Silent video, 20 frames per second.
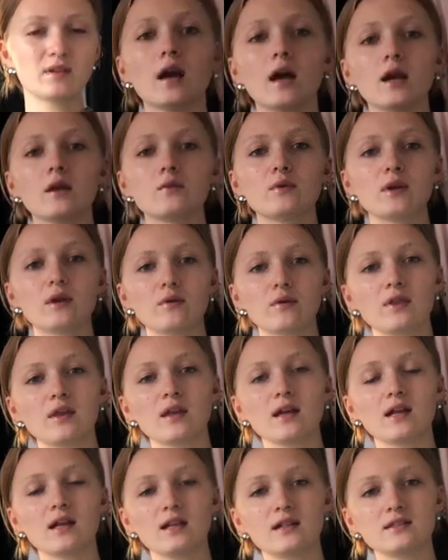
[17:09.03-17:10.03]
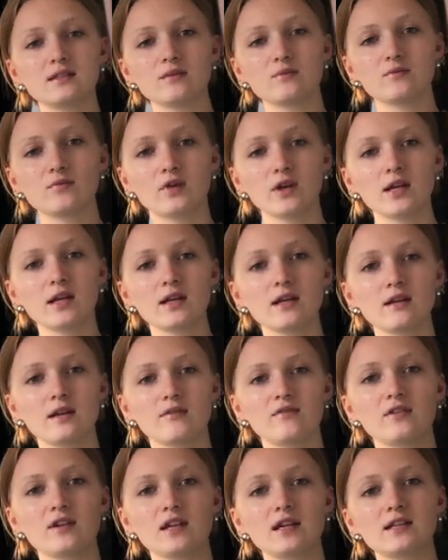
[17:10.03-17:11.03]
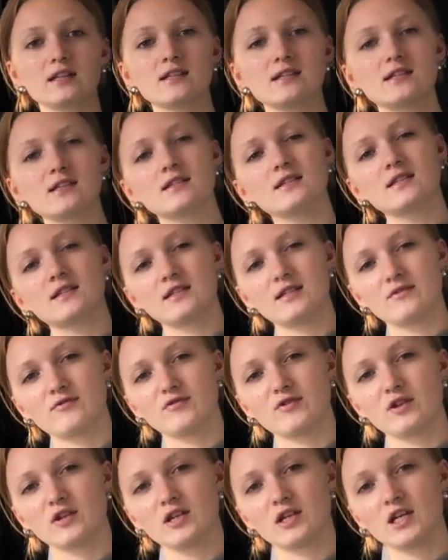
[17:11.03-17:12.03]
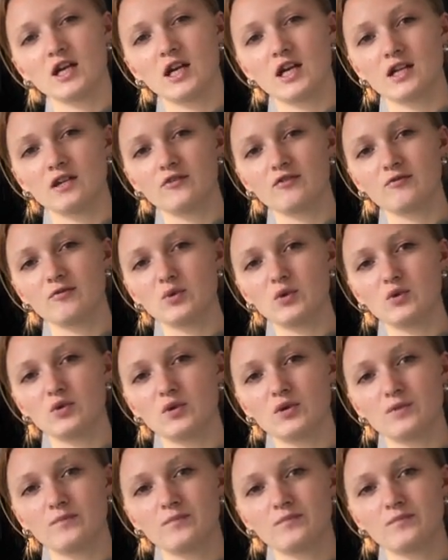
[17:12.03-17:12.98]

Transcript: And with everything else I'm bringing, I feel like this is a different kind of mood.